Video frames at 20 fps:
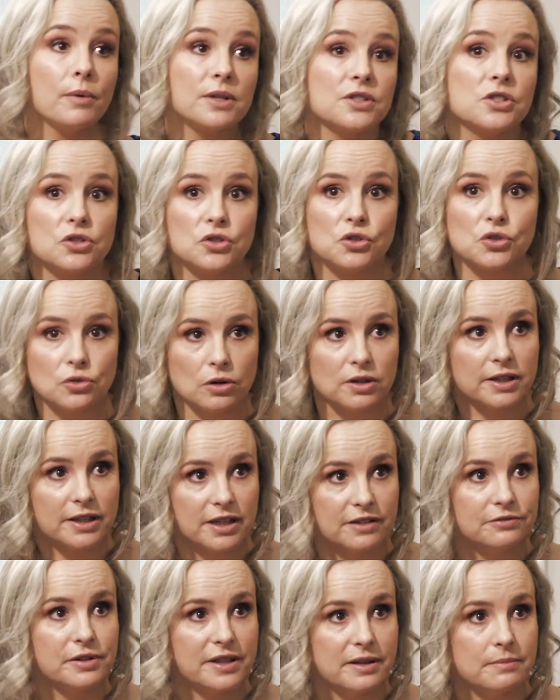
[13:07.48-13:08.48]
I wasn't strong
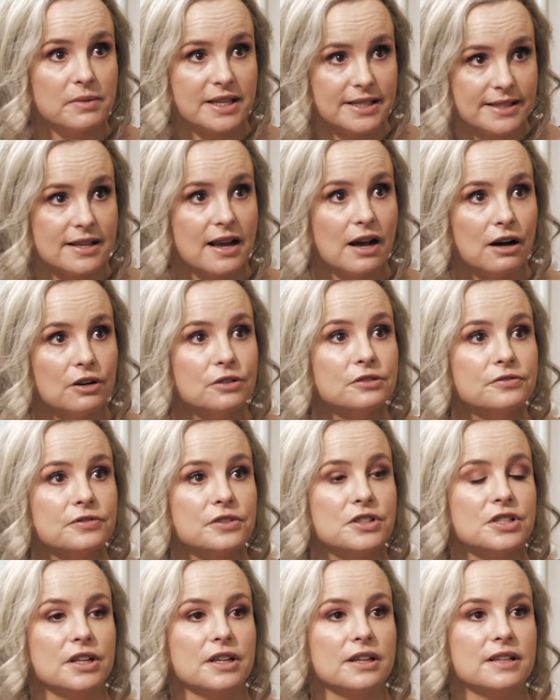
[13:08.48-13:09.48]
enough within
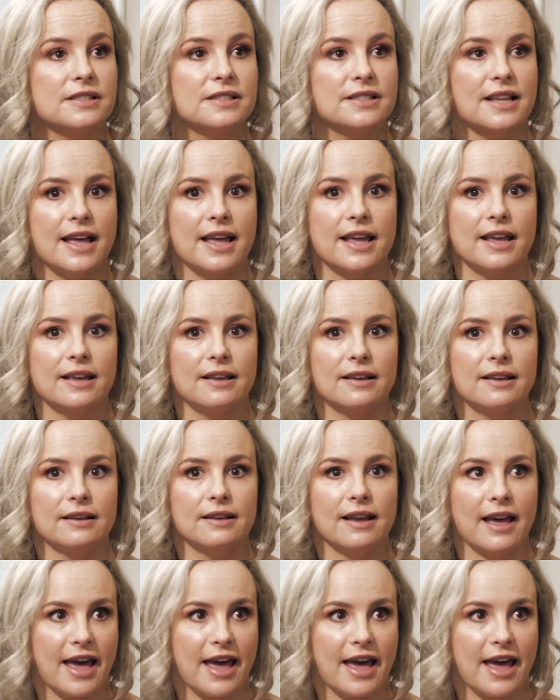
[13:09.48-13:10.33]
myself to say,